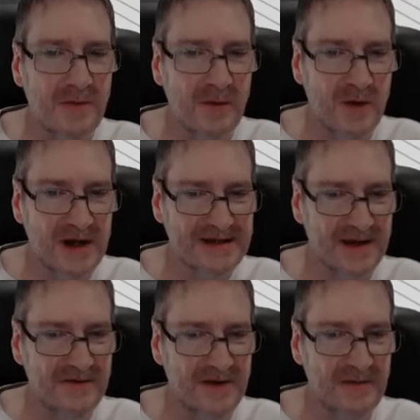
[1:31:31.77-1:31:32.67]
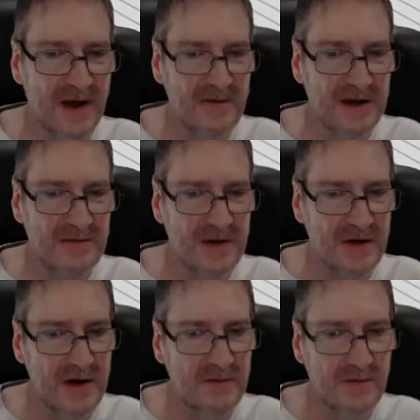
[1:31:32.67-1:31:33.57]
When I say flip, I mean
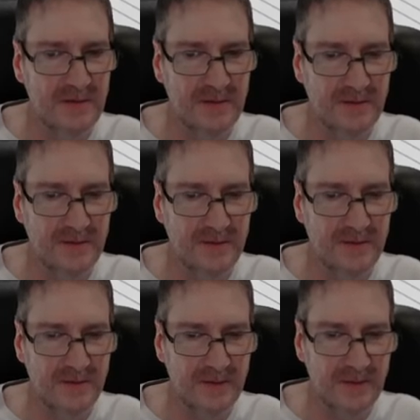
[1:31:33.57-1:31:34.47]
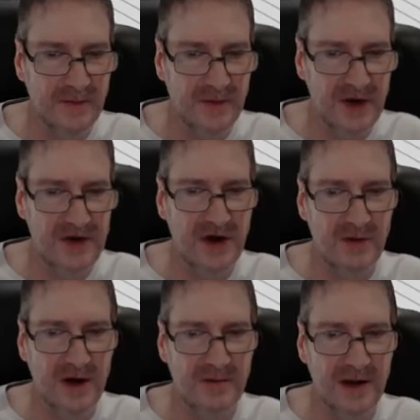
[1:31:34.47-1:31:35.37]
mirror. You
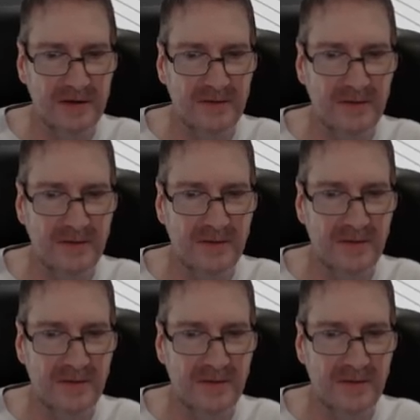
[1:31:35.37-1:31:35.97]
know what I mean.